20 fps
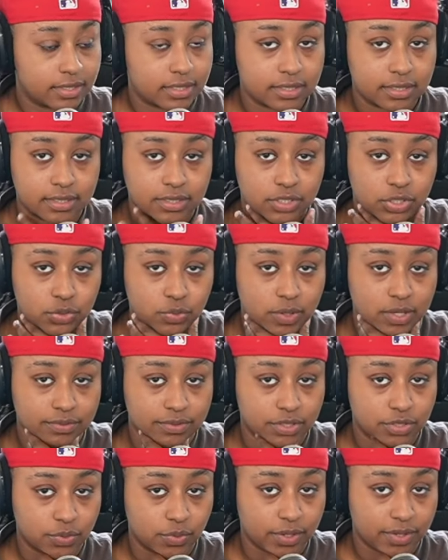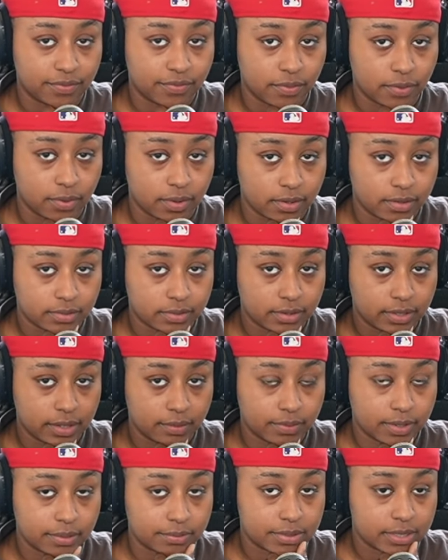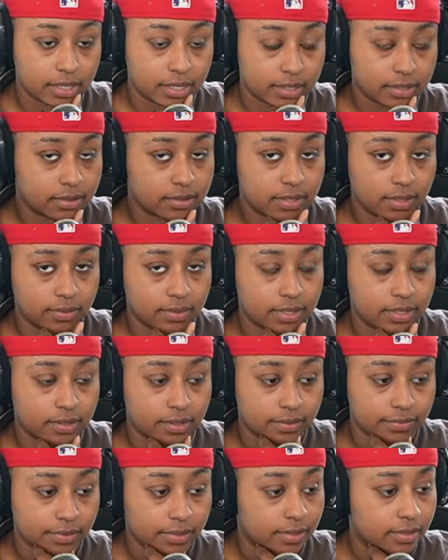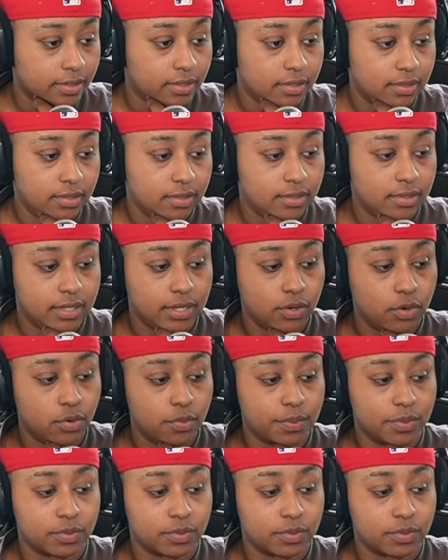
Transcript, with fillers: this is a twelve like to twenty four. You get what I'm saying? Totally different. Uber